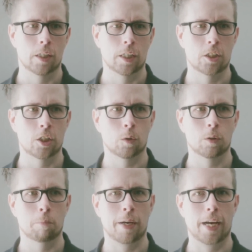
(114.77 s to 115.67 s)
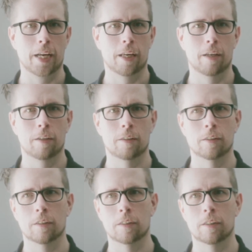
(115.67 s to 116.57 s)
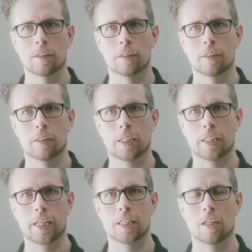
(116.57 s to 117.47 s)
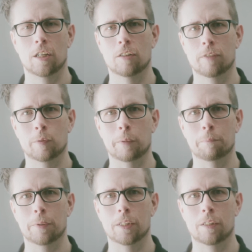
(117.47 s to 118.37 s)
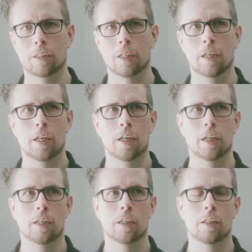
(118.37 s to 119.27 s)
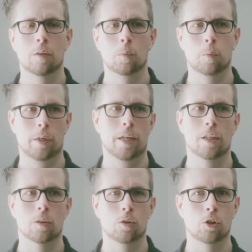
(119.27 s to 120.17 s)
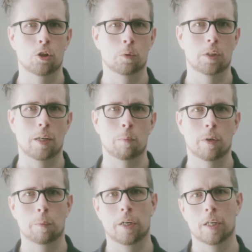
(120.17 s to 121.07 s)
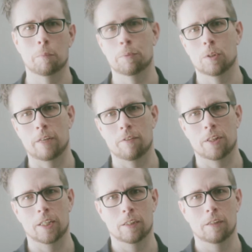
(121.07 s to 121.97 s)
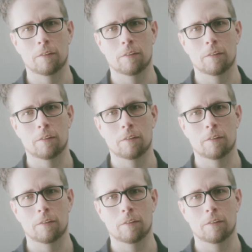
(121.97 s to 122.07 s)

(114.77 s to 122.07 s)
a shoulder bag that takes a lot of equipment when I go to shoot somewhere where I can put everything